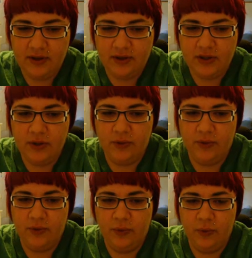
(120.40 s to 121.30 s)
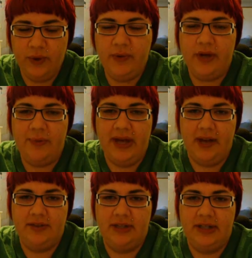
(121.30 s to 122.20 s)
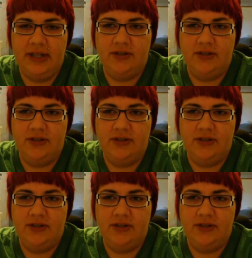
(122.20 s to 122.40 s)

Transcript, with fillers: so we were going to be house hunting